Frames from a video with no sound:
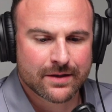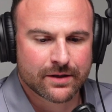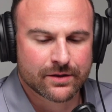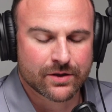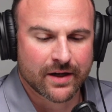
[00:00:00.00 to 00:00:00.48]

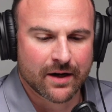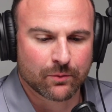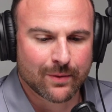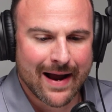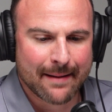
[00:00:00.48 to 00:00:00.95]
just to kind
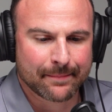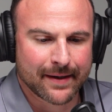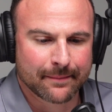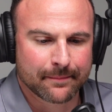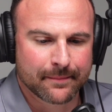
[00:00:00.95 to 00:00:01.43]
of wrap
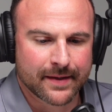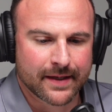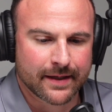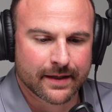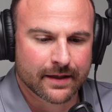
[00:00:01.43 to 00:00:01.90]
up
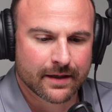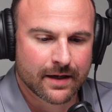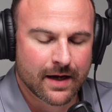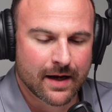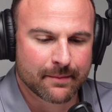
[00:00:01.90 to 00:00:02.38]
the
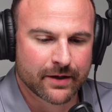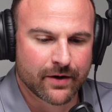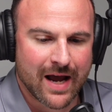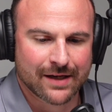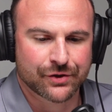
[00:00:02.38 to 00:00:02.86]

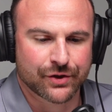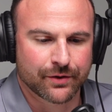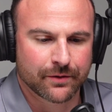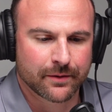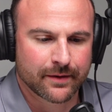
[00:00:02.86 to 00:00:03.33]

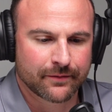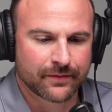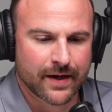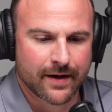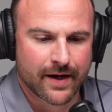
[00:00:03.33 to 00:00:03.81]
international
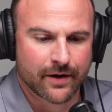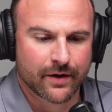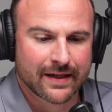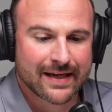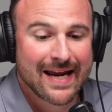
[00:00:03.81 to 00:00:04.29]
flair
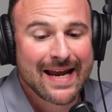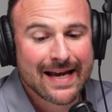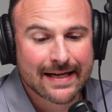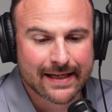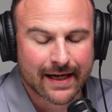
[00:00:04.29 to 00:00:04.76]
here,
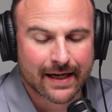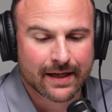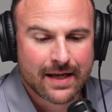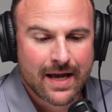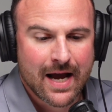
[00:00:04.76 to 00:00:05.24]

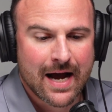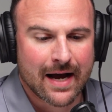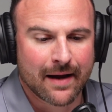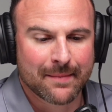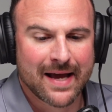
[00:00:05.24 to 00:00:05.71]
Canada
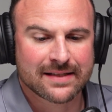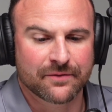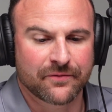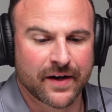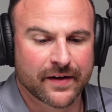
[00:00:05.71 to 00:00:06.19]
has a
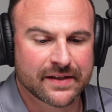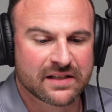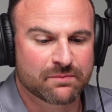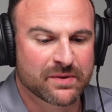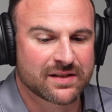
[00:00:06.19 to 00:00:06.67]
very
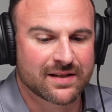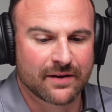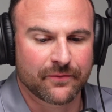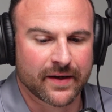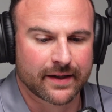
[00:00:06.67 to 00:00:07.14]

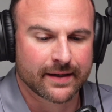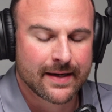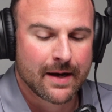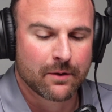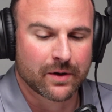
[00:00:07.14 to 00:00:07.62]
specific,
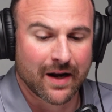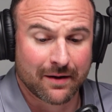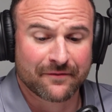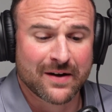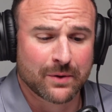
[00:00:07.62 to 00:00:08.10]
what
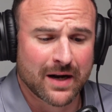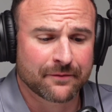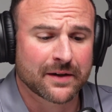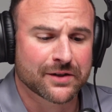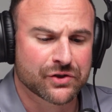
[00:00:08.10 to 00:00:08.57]
I
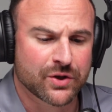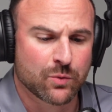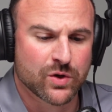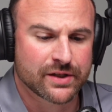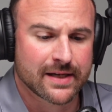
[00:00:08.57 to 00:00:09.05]
found interesting
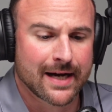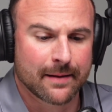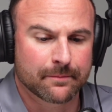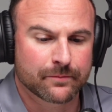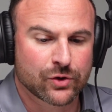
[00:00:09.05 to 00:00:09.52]
was
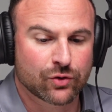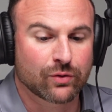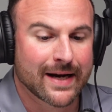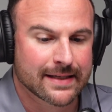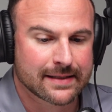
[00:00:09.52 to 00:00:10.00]

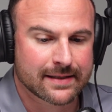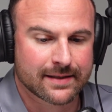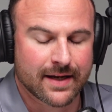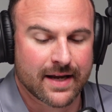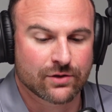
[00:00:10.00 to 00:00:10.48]

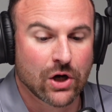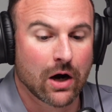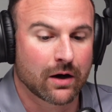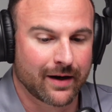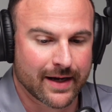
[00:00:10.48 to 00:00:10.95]
traits and
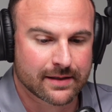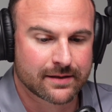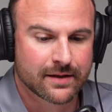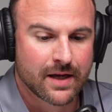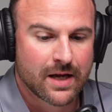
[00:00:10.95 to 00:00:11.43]

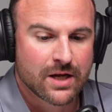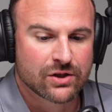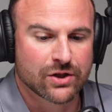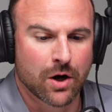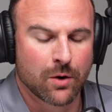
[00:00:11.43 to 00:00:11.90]
targets.
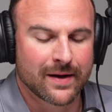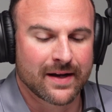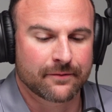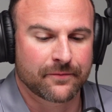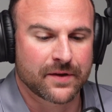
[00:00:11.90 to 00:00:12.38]
So
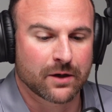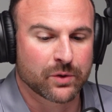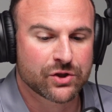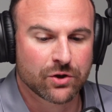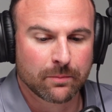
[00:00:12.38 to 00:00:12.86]
if the
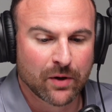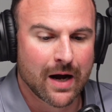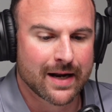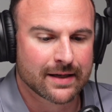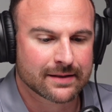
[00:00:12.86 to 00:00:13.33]
original
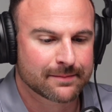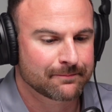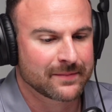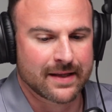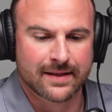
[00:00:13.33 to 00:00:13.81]
product,
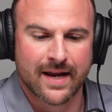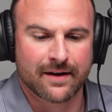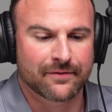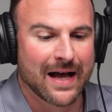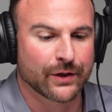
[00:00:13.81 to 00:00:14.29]
that they
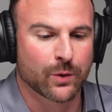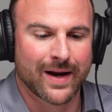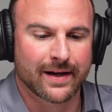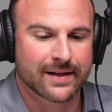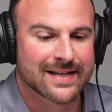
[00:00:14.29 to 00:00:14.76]

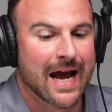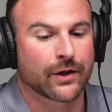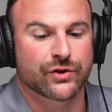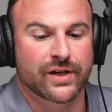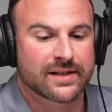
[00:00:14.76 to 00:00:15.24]
evaluate its
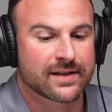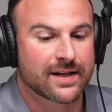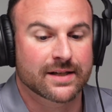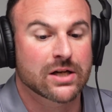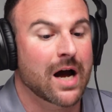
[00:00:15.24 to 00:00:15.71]

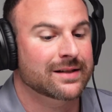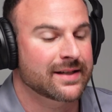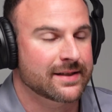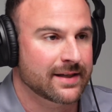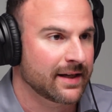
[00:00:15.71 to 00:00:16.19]
allergenicity and
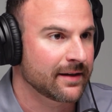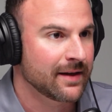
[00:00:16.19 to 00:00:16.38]
toxicity.